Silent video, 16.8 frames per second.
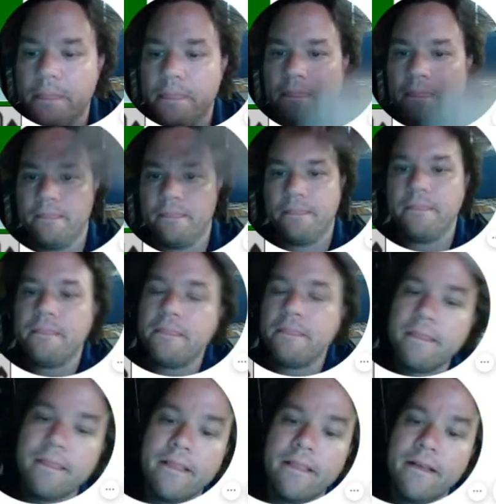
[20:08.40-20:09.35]

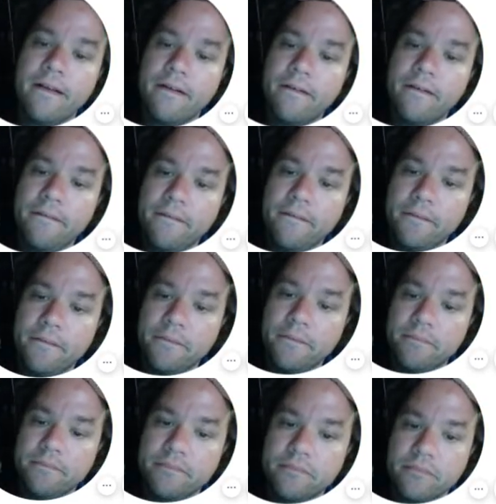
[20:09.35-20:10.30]

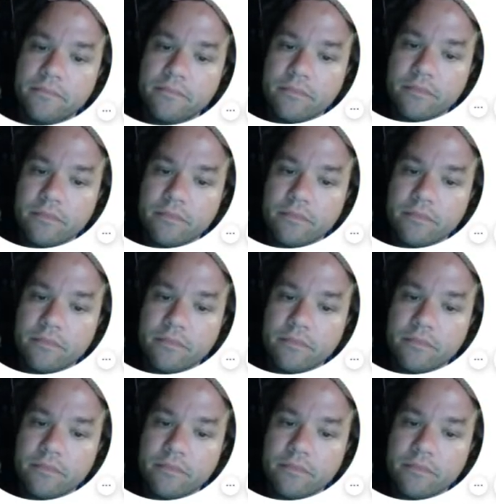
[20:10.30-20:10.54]
[no speech]